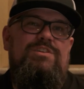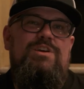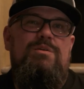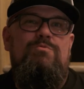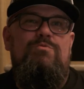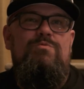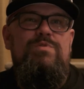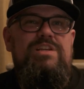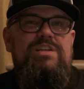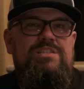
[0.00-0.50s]

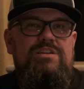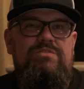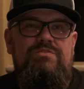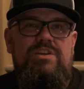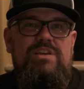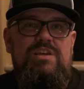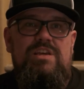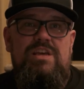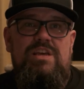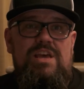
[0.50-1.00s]
couple weeks
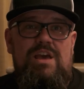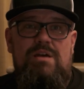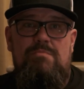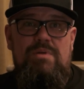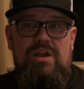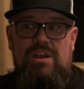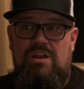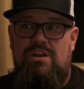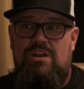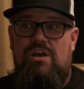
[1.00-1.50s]
of it,
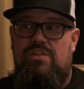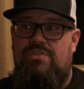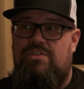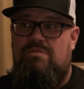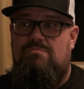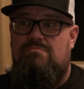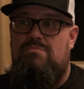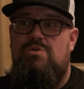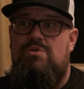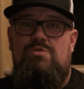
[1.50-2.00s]
and man,
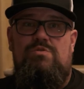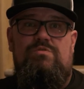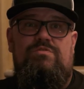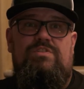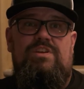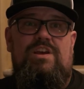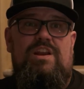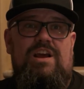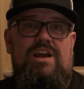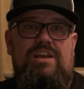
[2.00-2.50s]
nothing
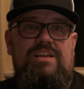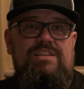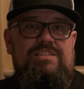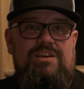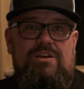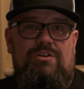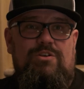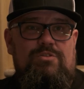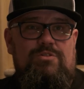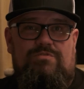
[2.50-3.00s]
moved. And I
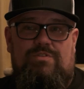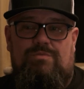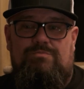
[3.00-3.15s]
guess I don't know if